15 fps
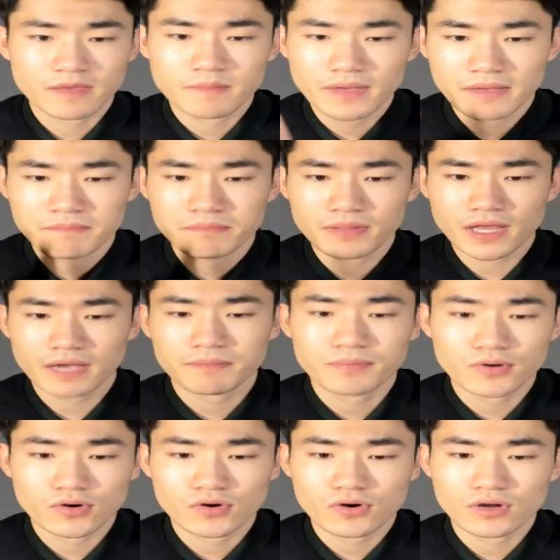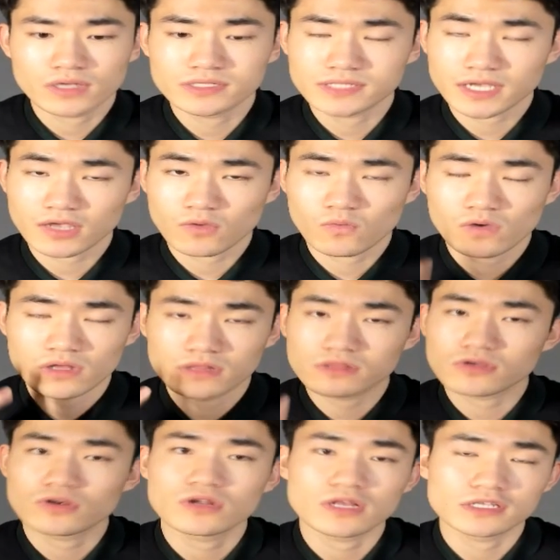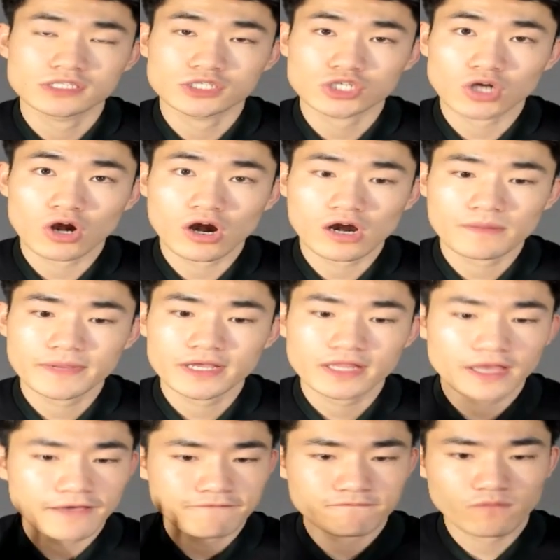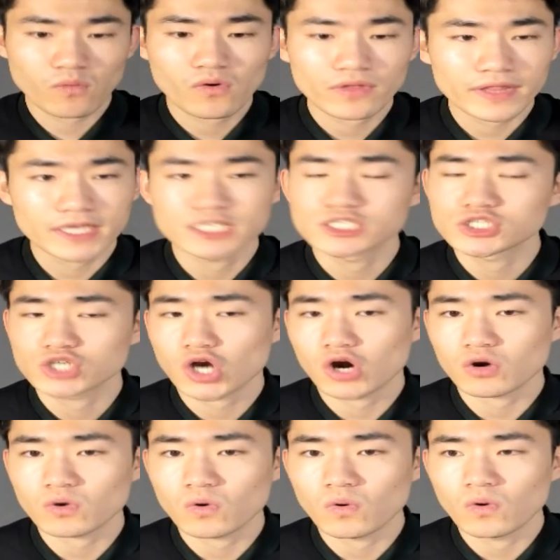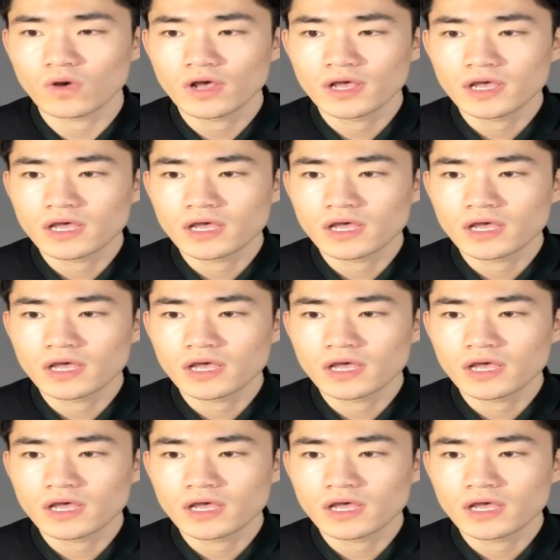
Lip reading: and Black Pearl is second one, third is Carbon, and fourth is Charcoal.